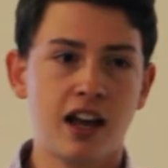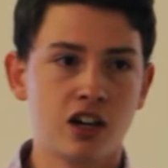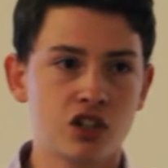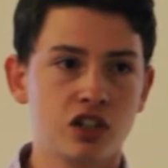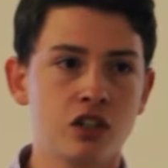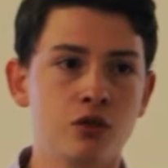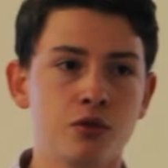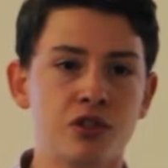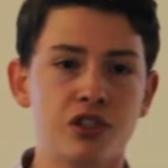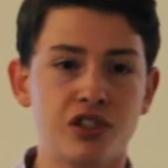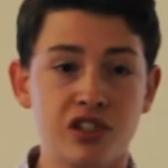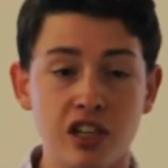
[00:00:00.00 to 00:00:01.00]
and I actually
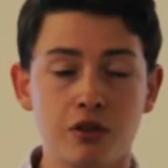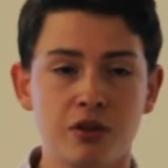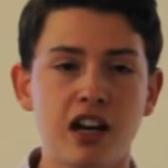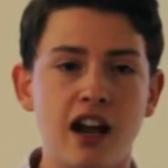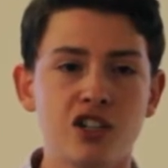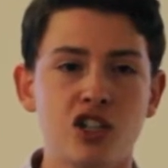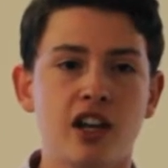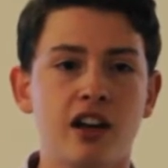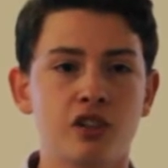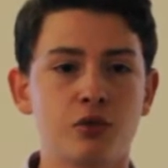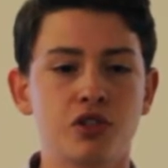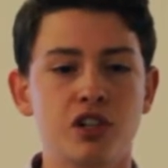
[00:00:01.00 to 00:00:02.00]
used
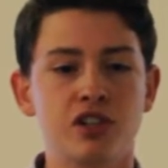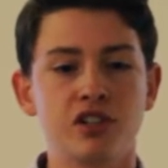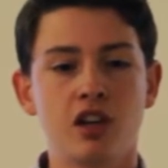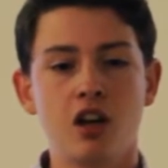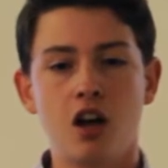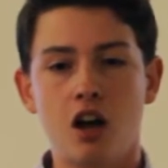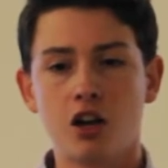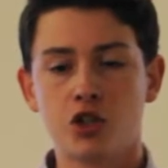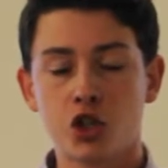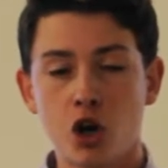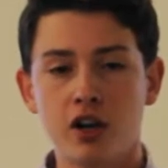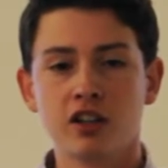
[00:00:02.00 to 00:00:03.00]
C3.js, which is a
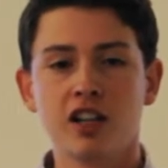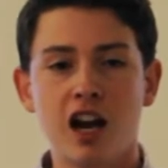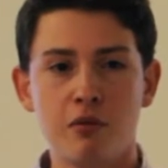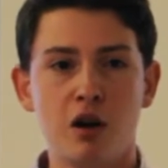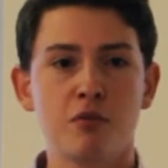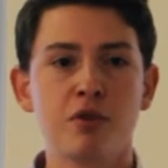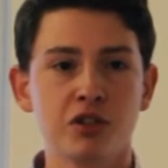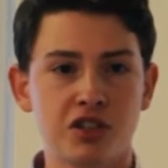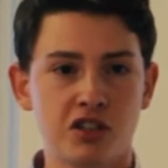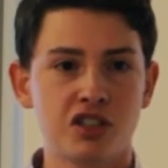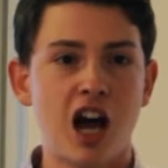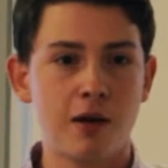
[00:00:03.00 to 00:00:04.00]
charting library
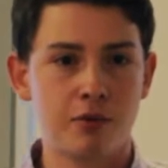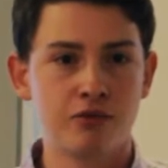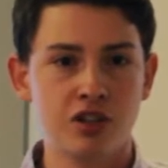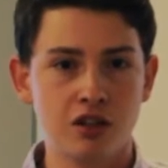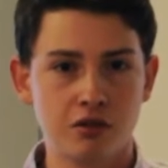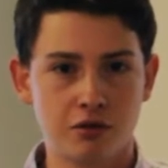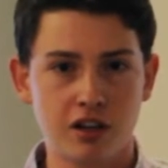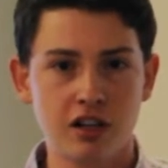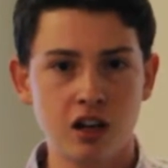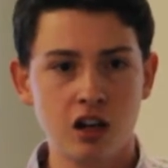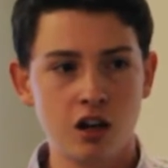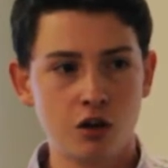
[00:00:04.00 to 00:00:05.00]
built on top of
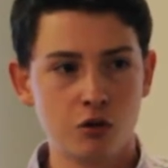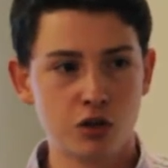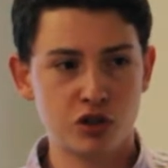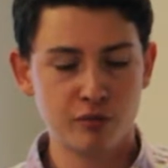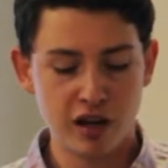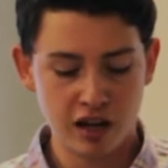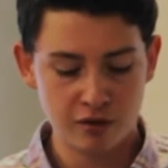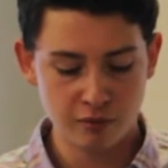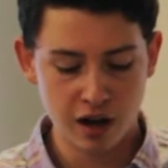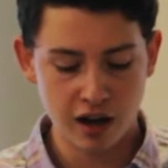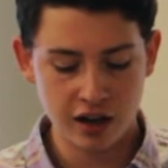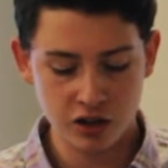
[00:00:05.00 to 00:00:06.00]
D3, which made
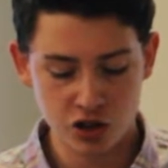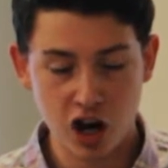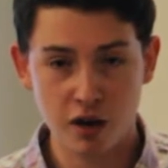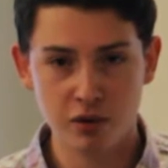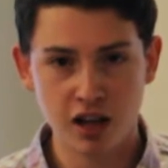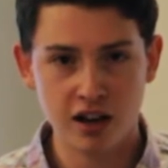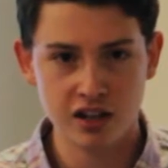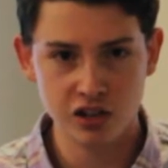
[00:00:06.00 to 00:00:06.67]
my job a lot